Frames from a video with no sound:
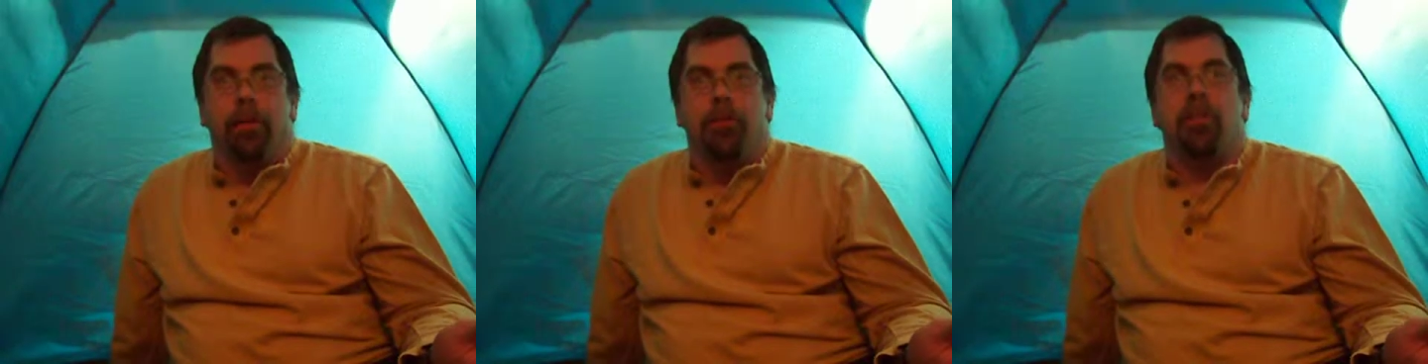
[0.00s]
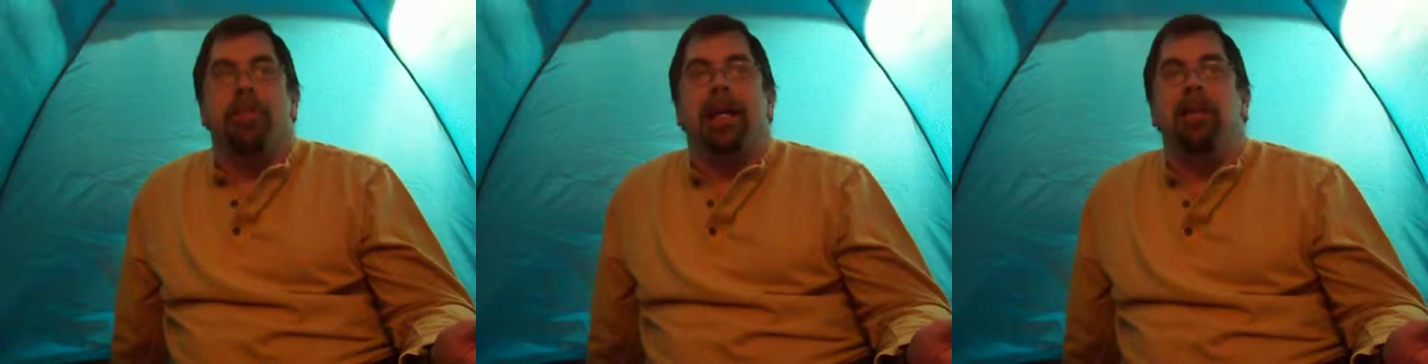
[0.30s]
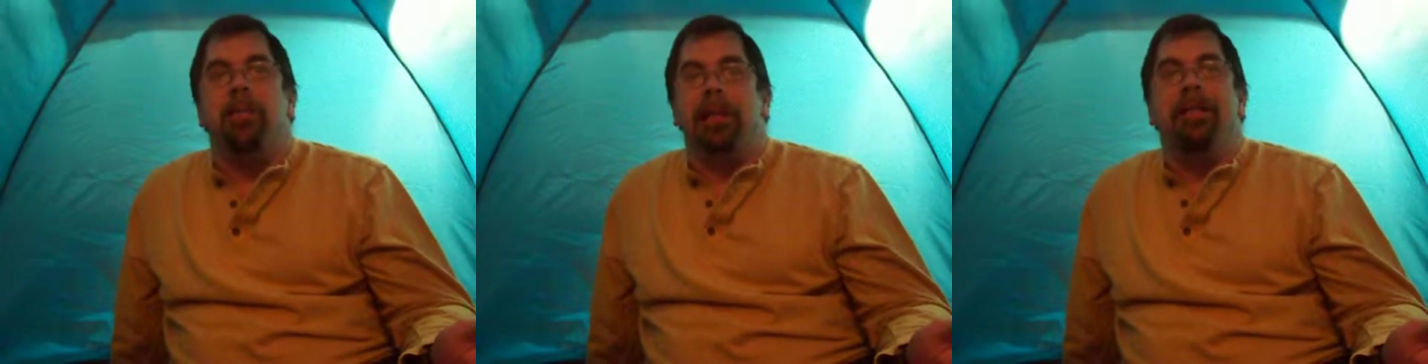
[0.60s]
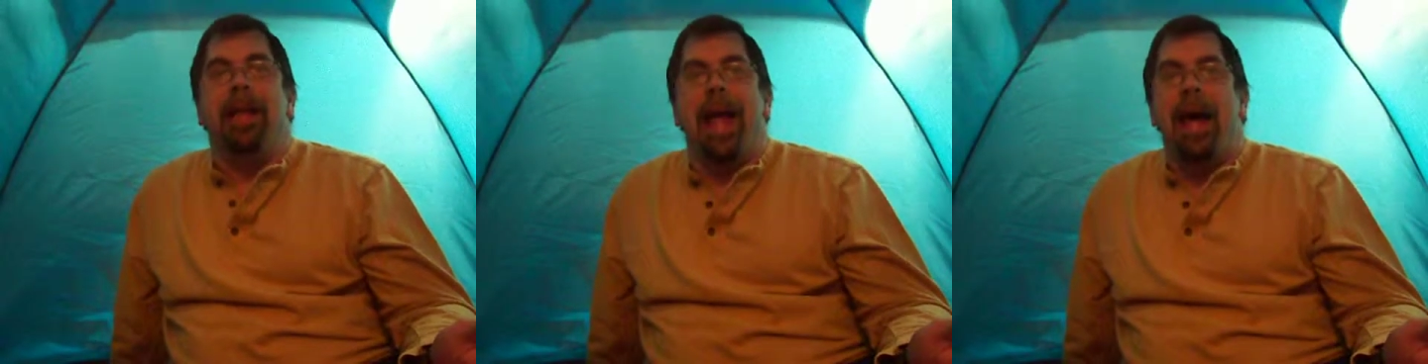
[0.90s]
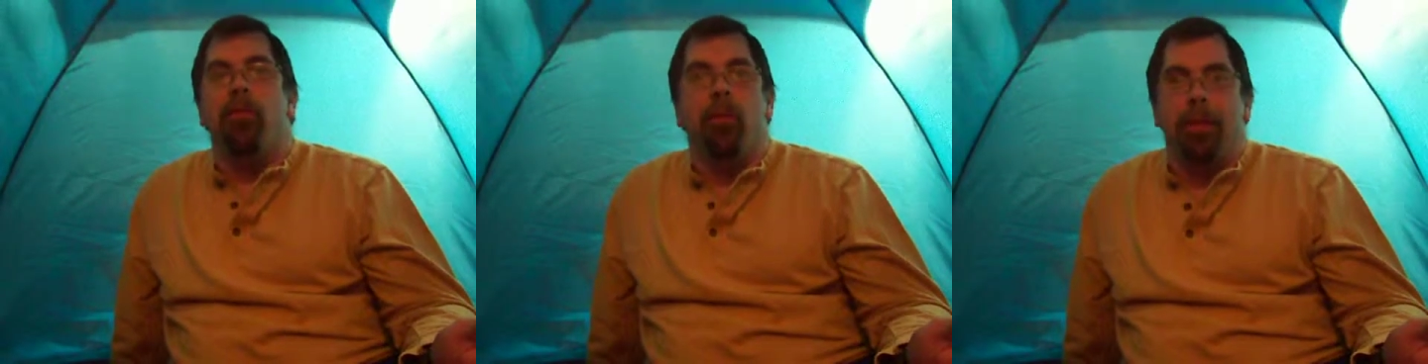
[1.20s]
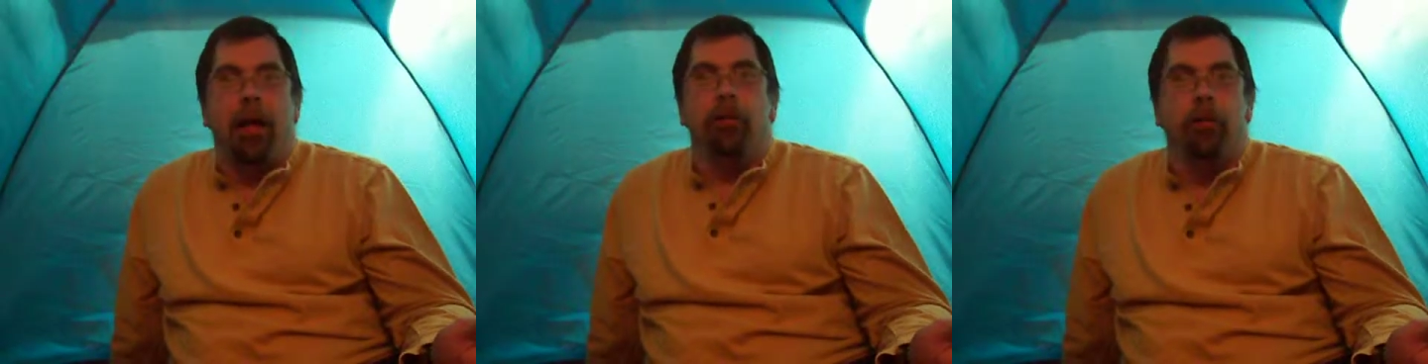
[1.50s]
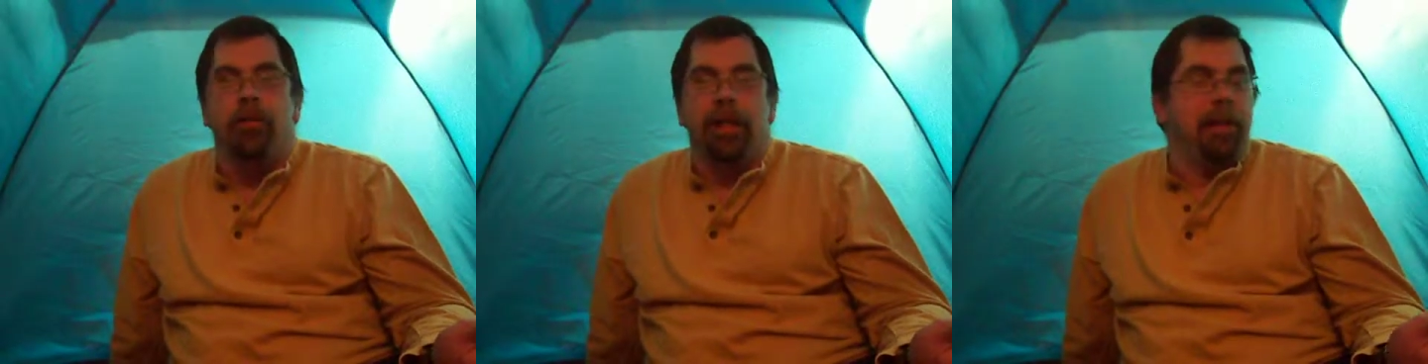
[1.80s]
Just making them believe they have one without
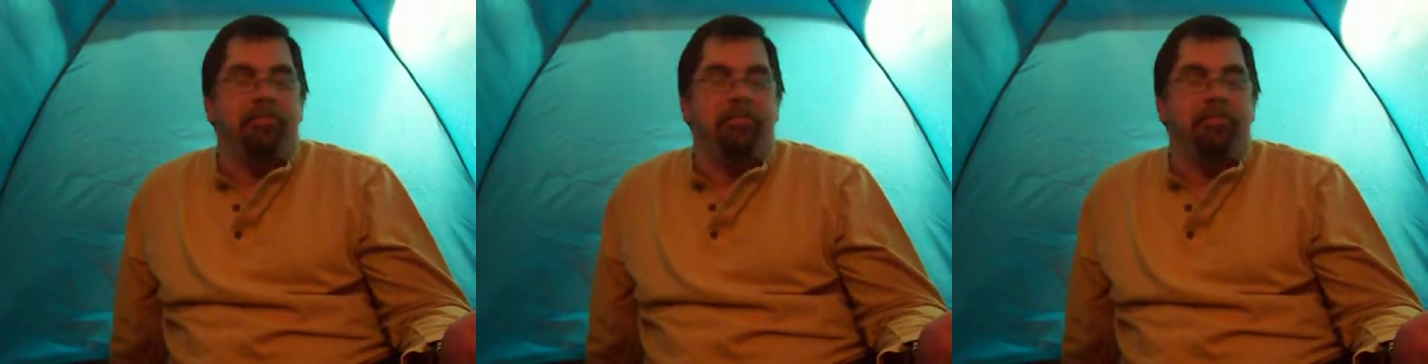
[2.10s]
using it